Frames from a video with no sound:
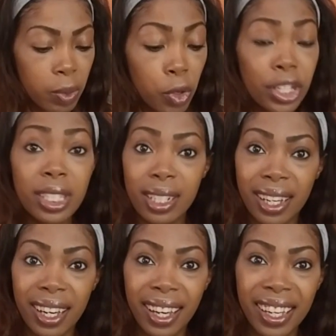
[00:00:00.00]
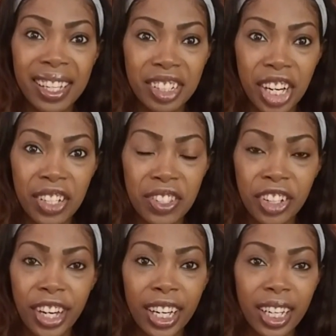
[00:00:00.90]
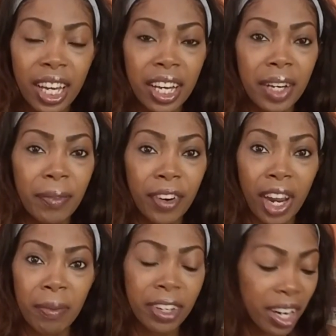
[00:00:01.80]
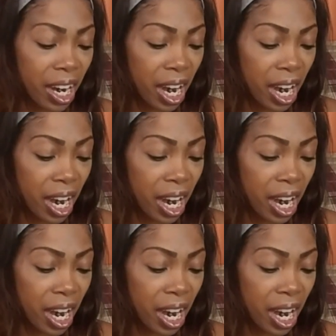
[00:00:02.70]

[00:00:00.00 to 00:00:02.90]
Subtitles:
was more snug. Try to use correct grammar.